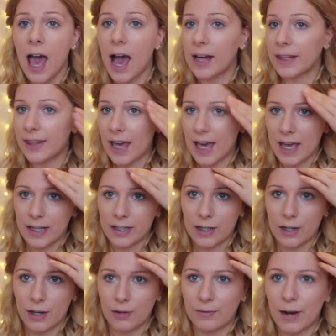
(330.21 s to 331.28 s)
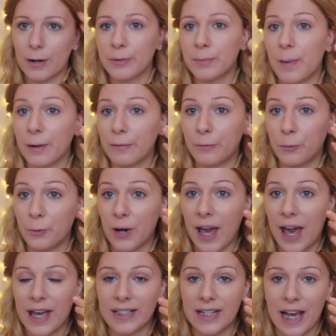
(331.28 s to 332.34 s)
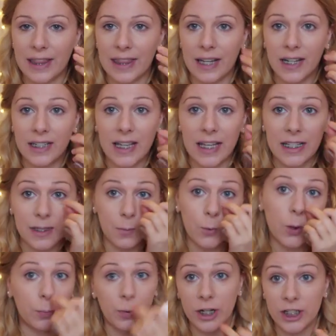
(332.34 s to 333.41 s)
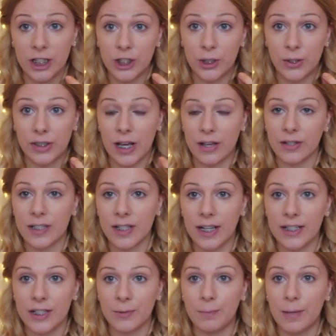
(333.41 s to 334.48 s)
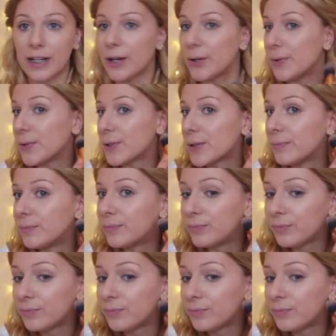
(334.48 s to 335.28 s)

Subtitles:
and then around my forehead, and then I take a smaller brush and do it down the sides of my nose.